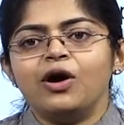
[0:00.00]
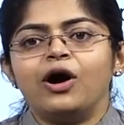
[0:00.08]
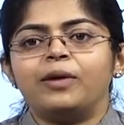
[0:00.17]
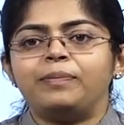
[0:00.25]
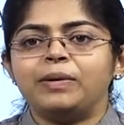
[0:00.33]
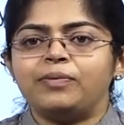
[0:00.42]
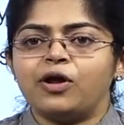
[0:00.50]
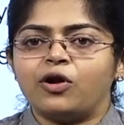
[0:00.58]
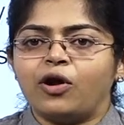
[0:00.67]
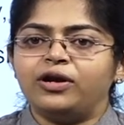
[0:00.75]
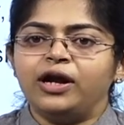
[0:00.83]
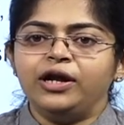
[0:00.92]
or people are
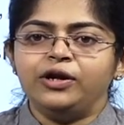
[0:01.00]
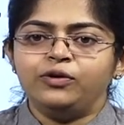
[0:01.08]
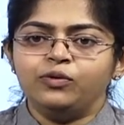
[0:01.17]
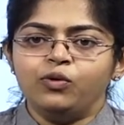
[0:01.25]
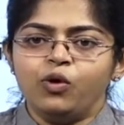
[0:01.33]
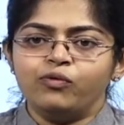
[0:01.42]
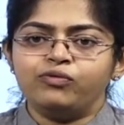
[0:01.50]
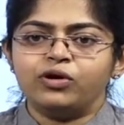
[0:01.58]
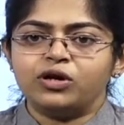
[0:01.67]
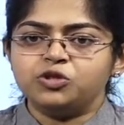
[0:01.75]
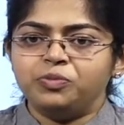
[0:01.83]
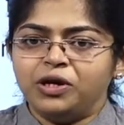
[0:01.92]
not ready to go
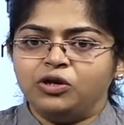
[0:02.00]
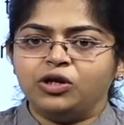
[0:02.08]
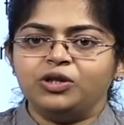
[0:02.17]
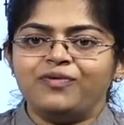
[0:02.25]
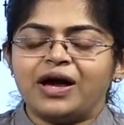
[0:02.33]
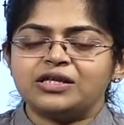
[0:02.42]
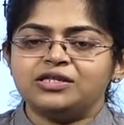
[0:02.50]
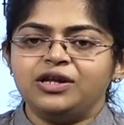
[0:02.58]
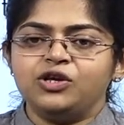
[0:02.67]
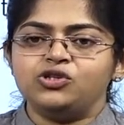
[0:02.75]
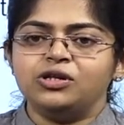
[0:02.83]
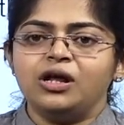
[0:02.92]
for spend on the
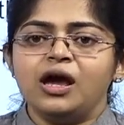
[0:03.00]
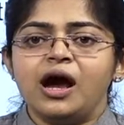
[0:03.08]
vaccination,